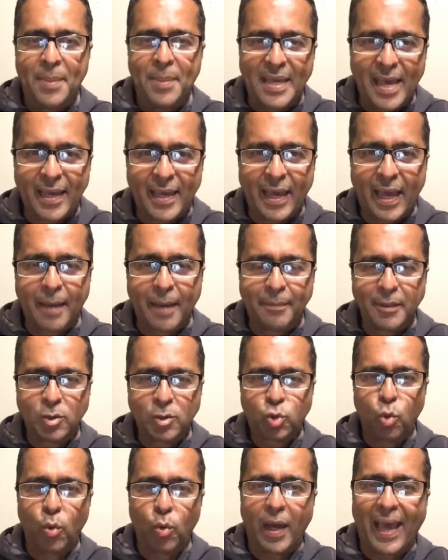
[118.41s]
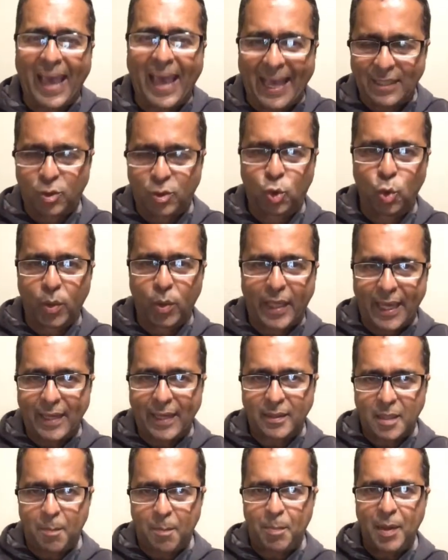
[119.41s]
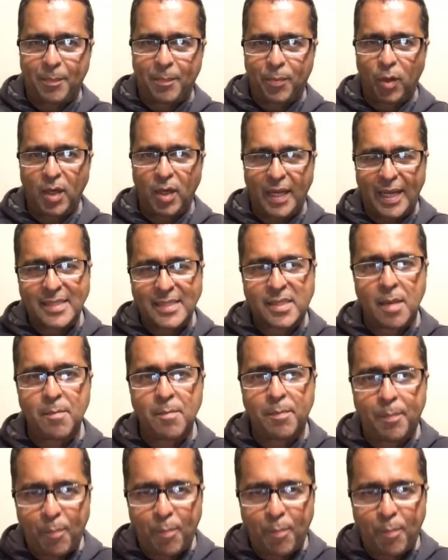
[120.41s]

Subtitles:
Being able to educate the people is